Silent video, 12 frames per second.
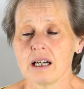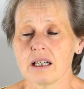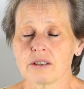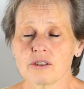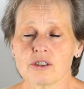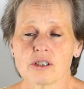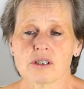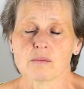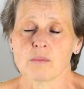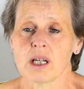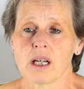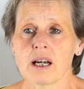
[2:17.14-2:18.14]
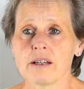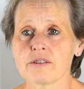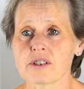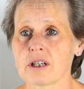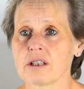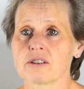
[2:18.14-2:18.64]
and just my
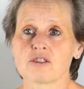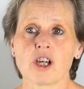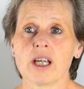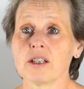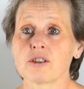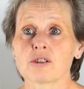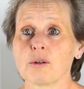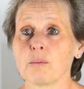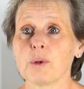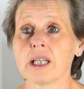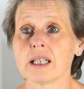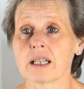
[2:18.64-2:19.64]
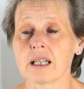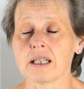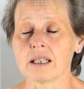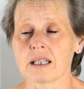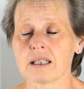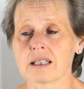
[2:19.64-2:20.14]
lifestyle changed
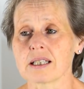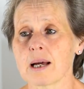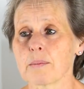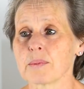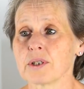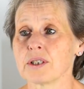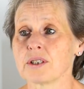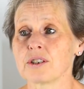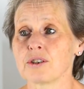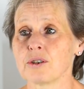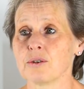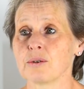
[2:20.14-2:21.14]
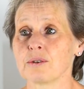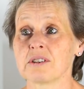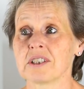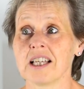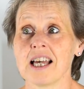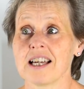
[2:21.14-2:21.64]
completely and adapted to
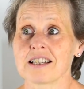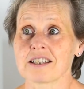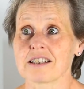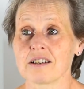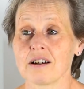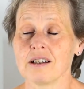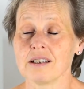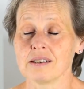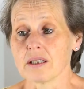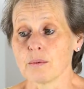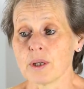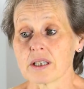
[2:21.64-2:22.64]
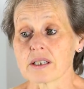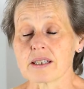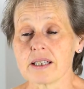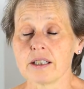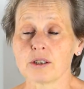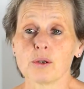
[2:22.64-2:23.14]
their style. Well,
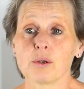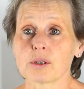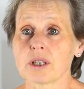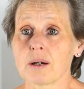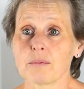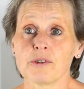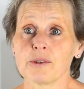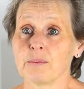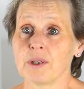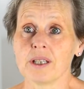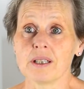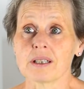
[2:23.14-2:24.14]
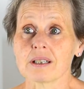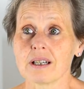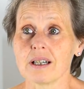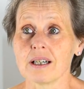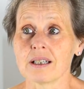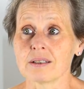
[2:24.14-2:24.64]
sin caught up with me
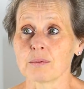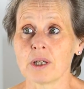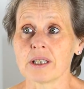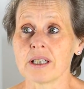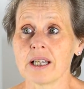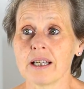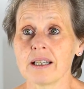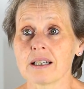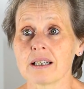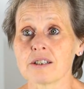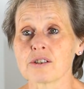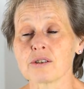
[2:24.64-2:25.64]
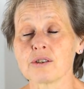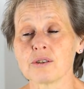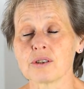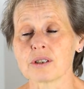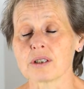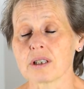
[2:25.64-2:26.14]
and one day I
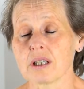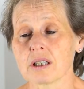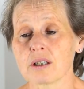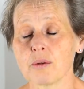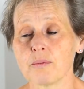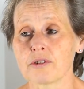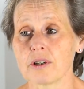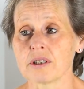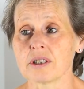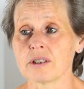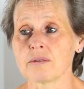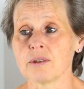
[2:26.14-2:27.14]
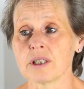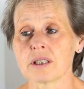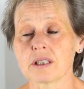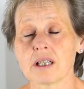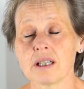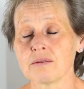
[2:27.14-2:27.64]
stood uh, confronted
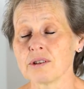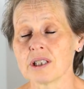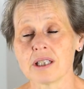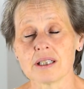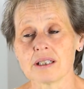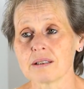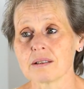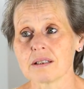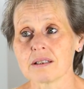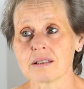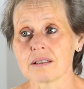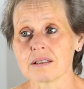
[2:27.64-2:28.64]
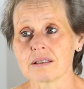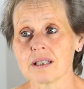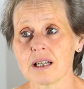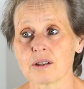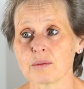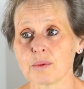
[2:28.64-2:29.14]
with a really uh,
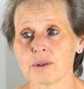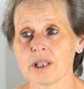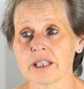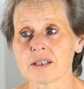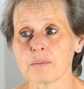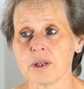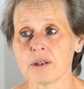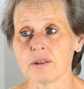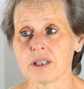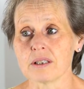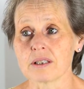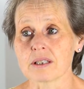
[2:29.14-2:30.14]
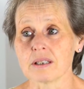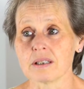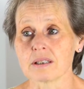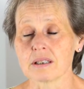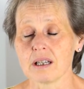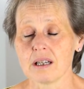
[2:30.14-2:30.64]
terrible experience
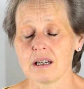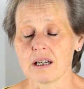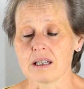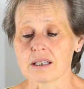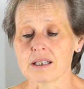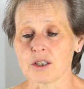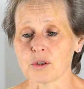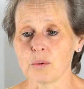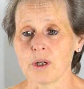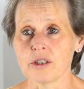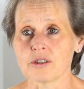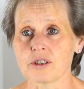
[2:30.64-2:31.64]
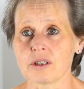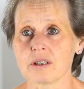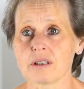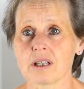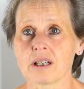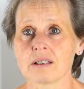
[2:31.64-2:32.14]
and, and
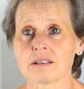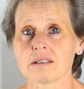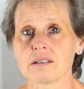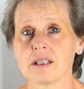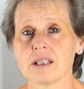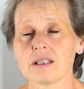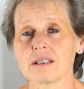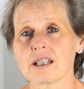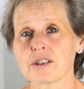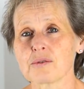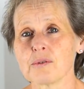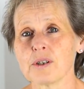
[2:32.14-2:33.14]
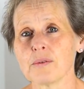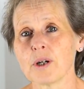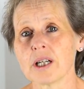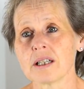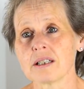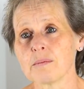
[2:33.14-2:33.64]
situation. And that's really
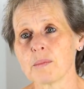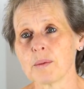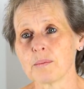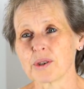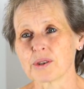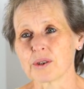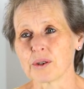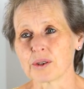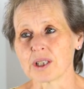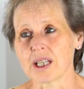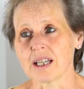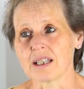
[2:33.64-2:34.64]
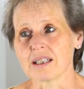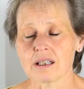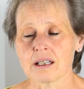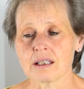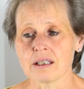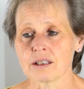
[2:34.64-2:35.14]
when I remembered God again.
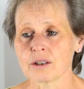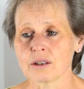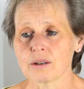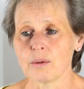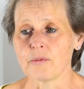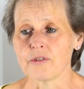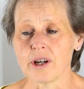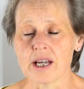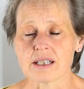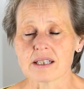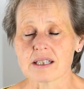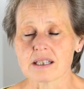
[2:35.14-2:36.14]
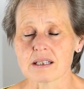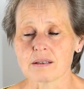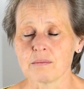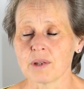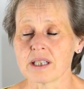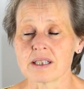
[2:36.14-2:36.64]
I confessed
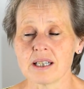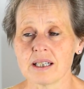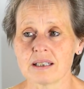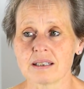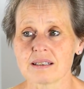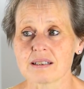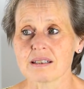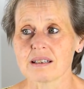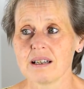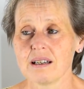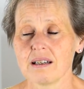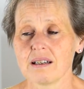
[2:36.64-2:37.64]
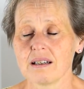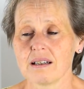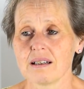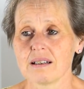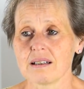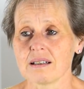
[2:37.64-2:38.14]
my sins
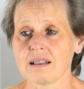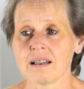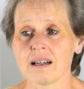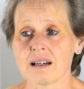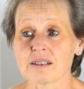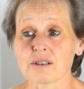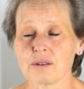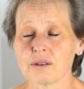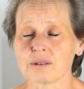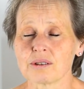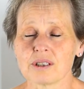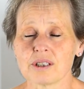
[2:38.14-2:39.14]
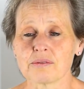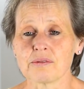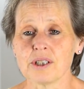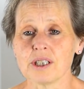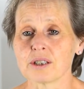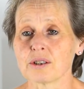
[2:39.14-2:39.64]
and I asked God that if
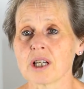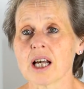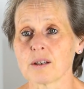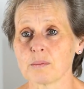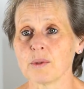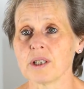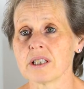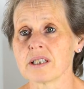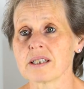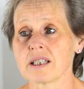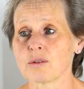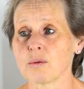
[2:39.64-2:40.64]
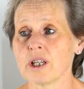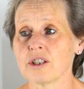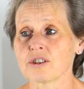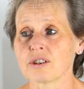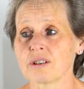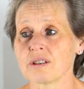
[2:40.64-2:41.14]
He could help me in this
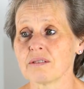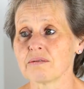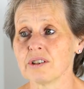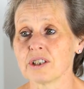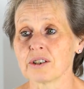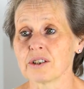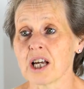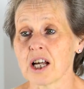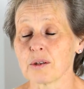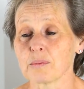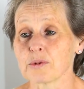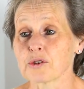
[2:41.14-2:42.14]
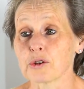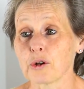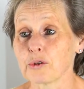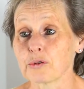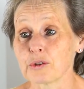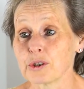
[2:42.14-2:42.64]
situation, if He could help
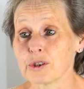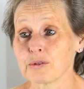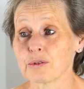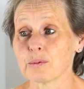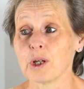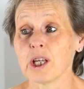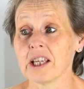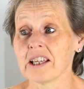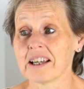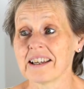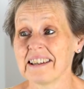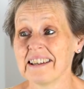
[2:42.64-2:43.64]
solve it for me.